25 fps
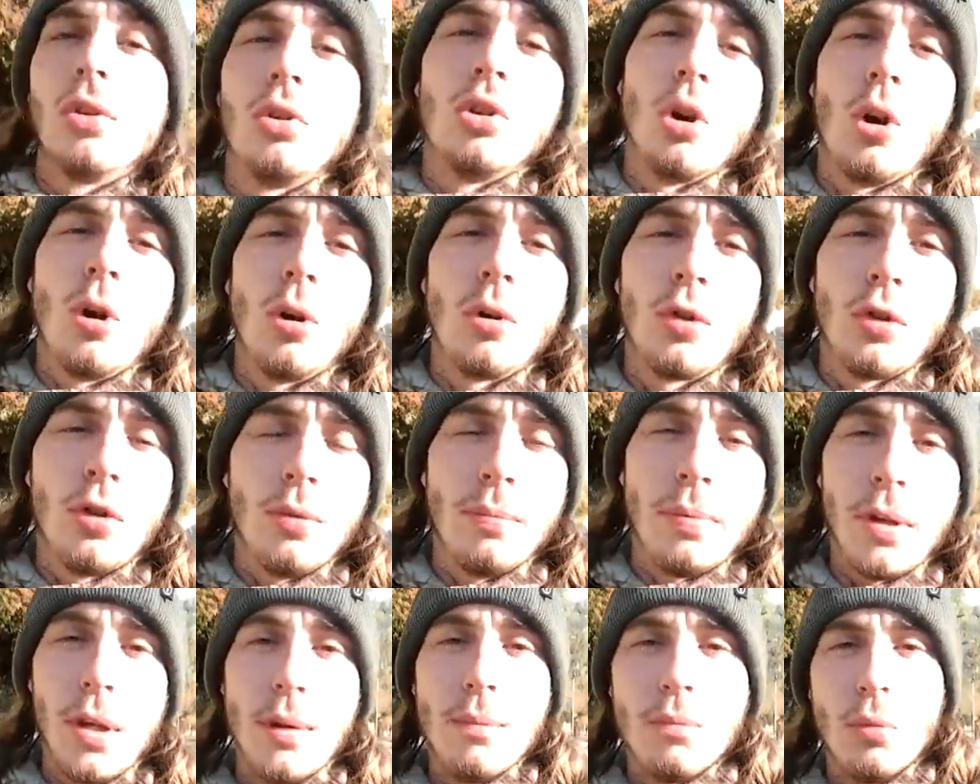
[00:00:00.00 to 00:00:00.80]
your dog
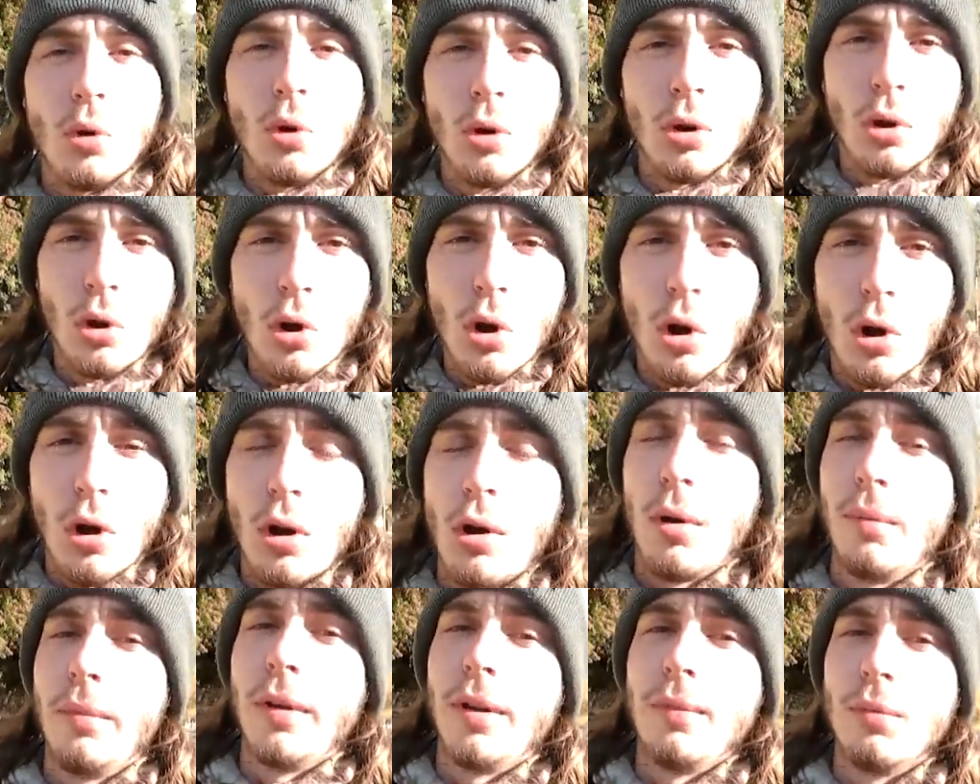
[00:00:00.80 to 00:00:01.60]
to be more
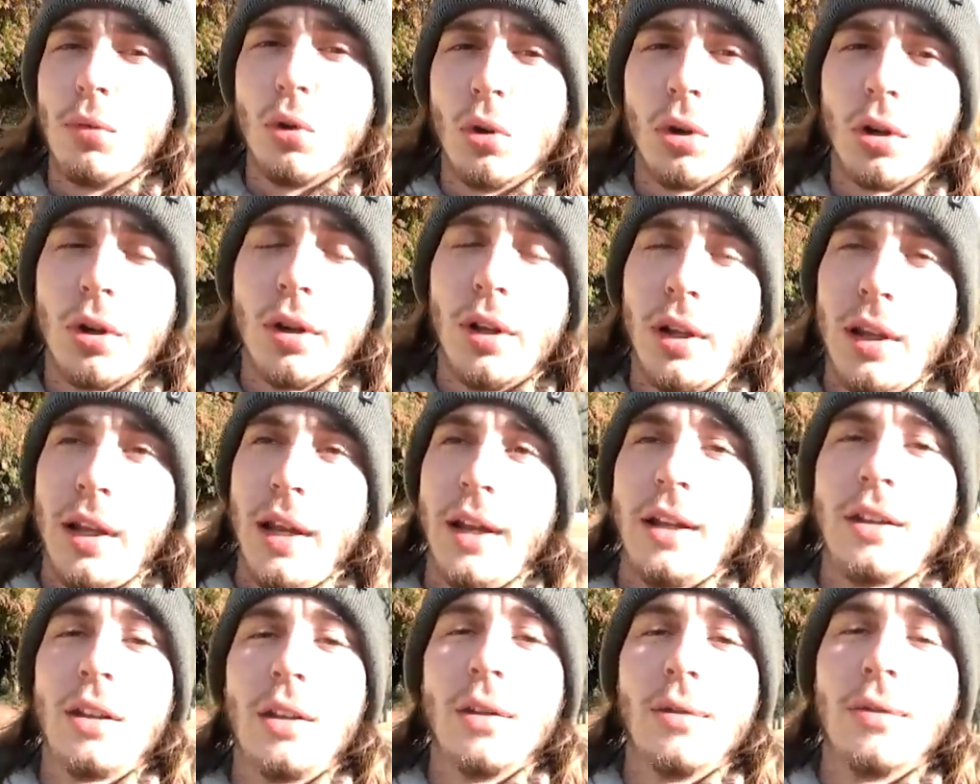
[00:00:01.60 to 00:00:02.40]
calm and more
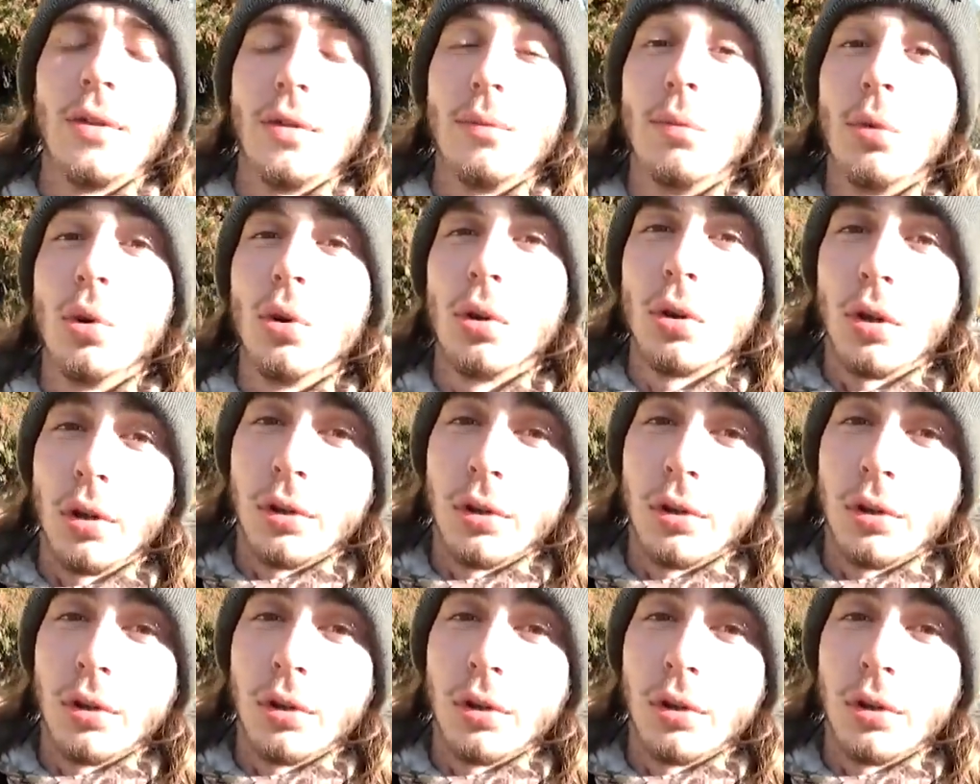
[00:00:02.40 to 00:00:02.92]
collective and more